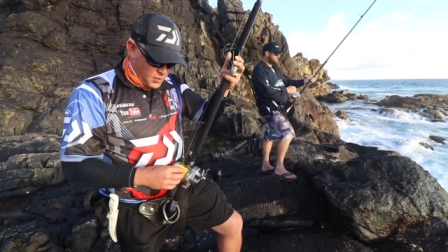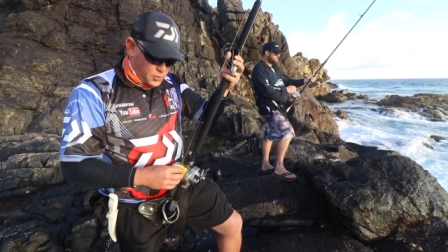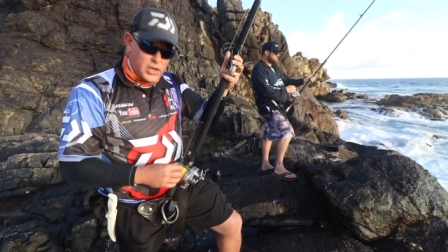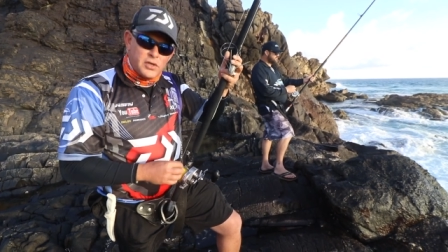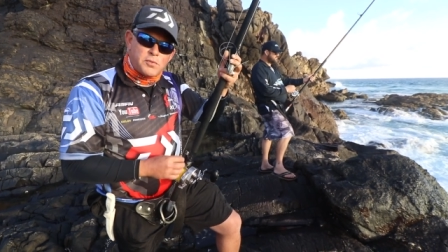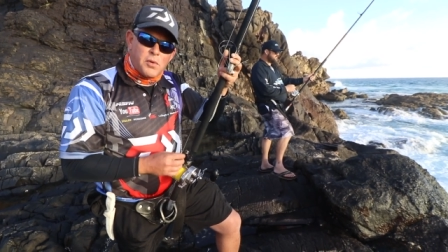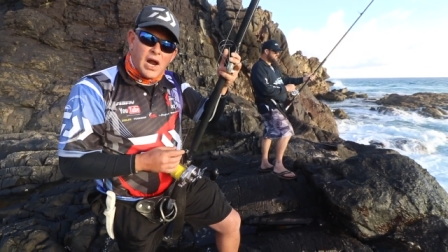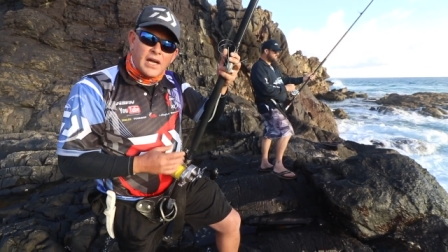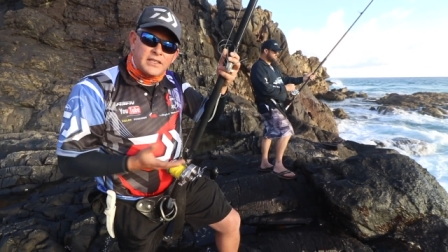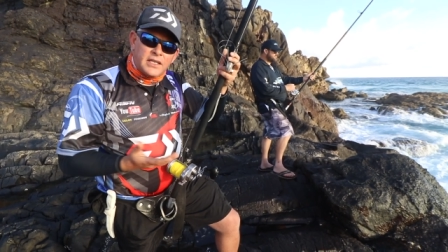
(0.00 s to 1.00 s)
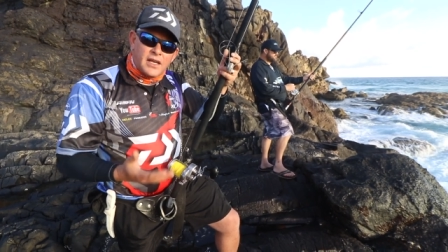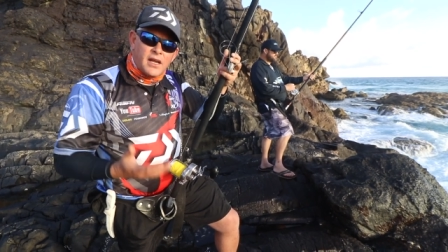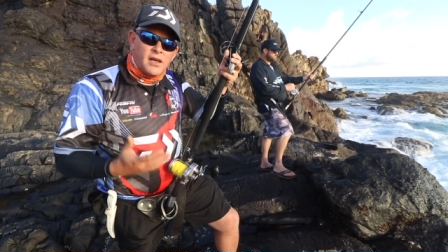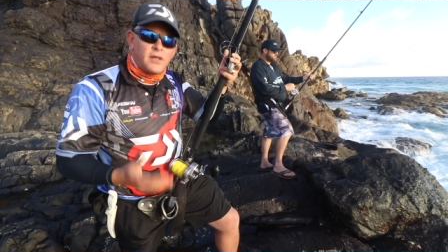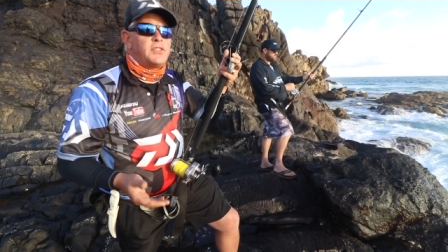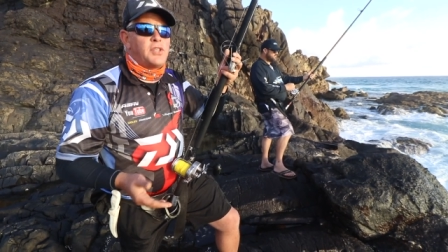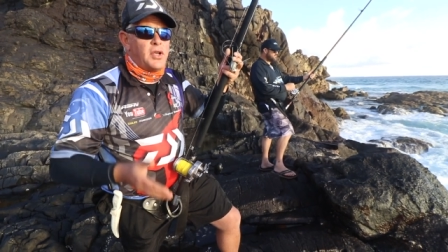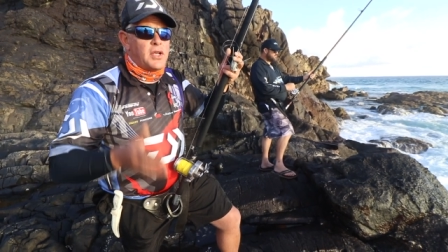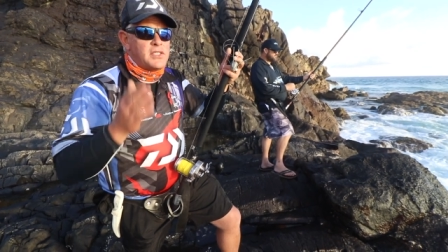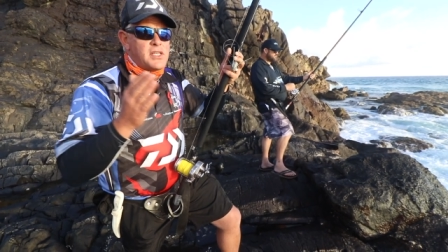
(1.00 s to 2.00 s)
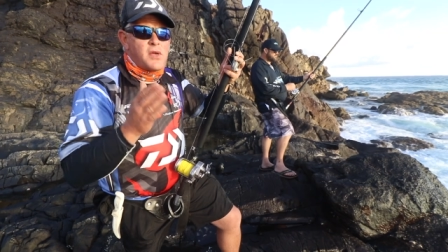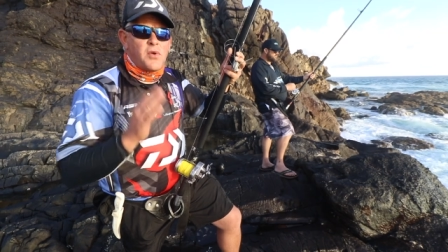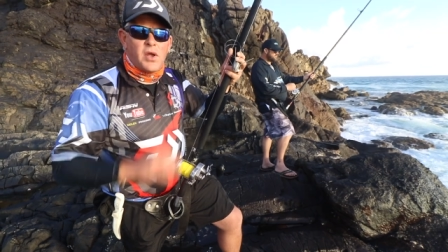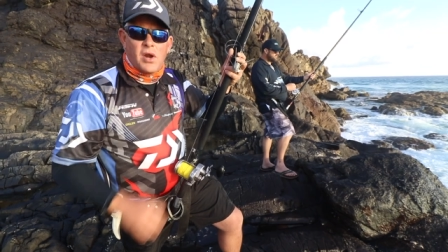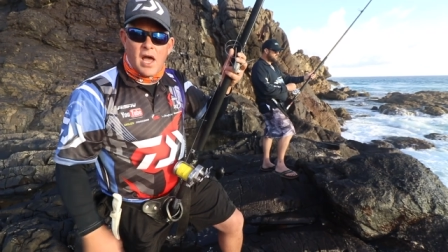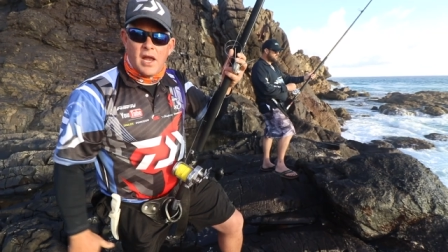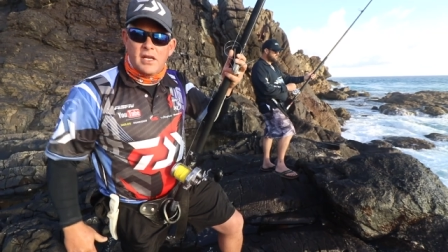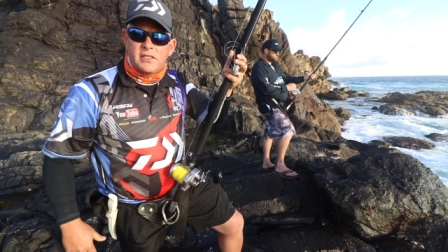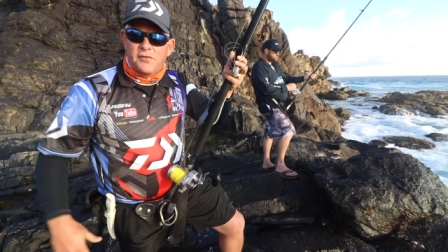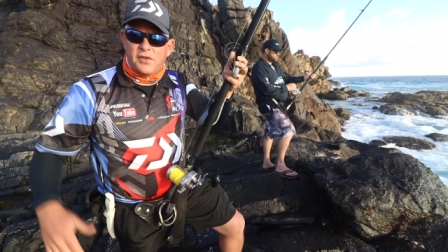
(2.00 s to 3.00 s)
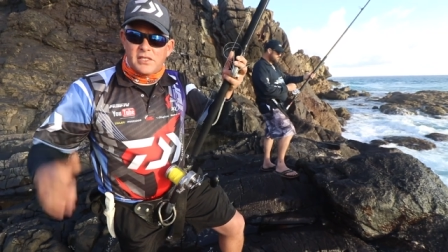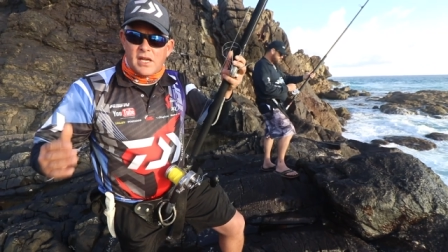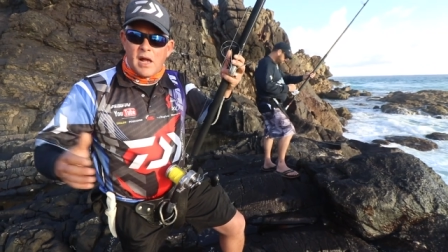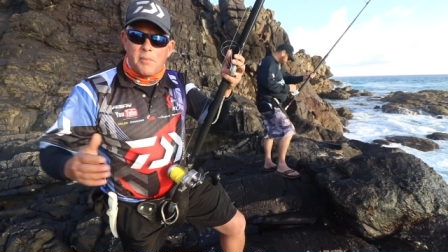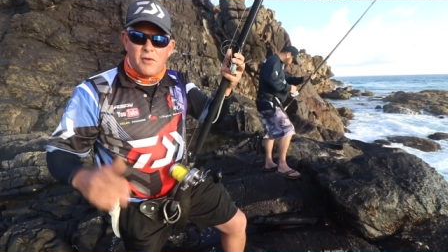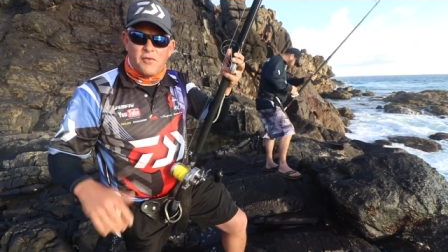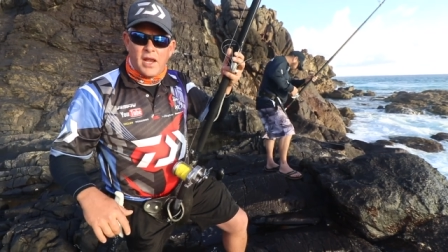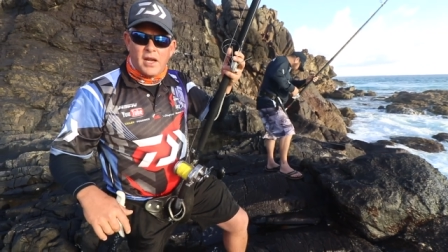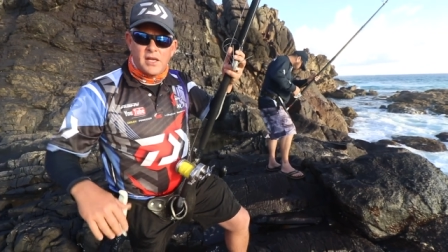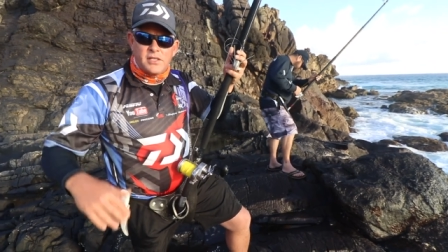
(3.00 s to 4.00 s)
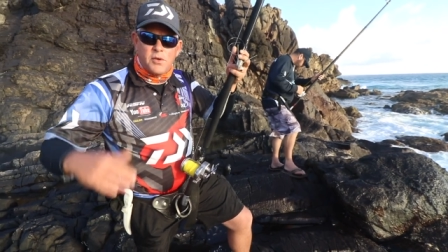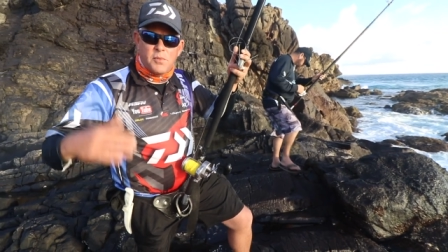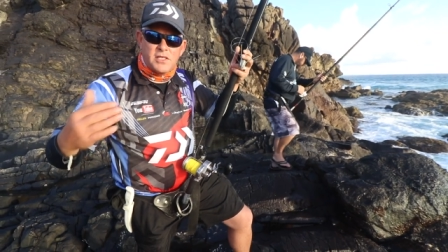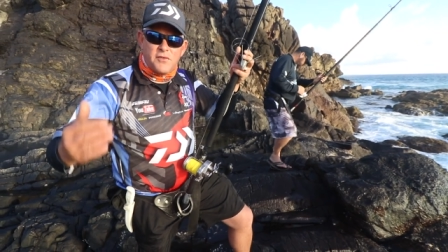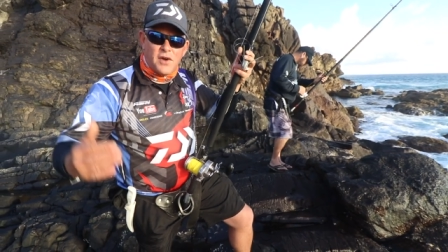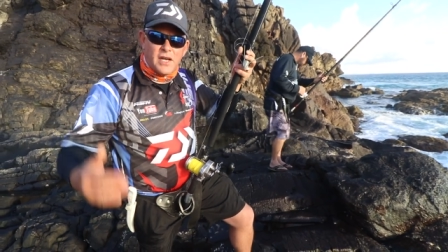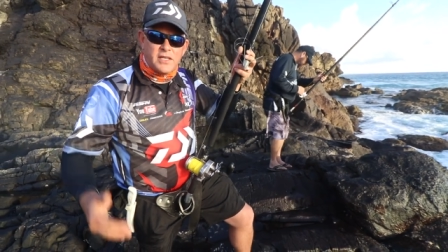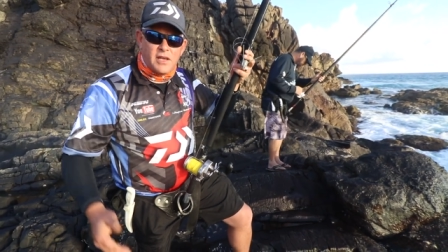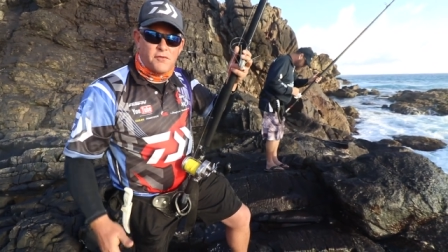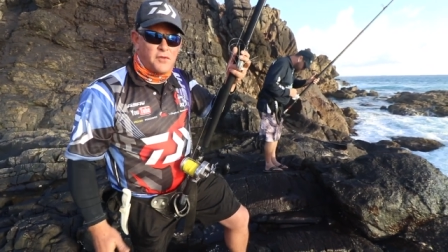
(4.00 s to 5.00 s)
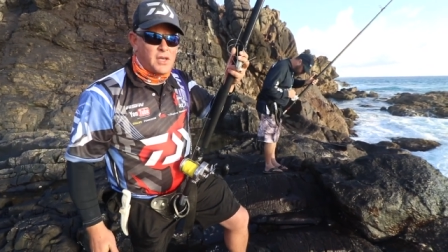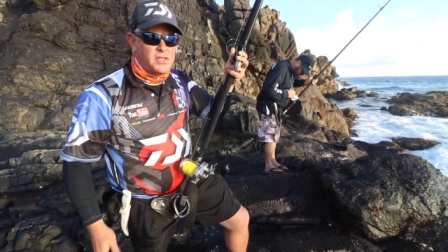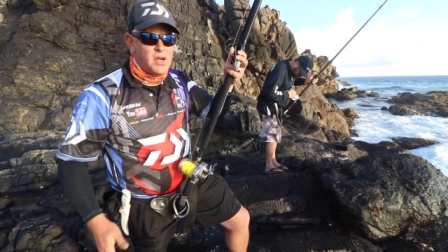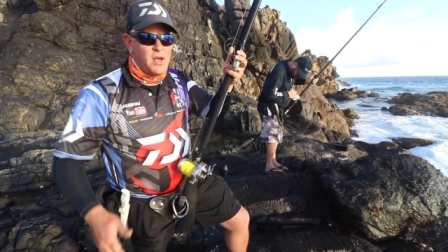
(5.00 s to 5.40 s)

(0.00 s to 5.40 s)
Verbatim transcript: We use bright yellow so you can see where your line is. If there's a couple of anglers, you're busy fighting a fish,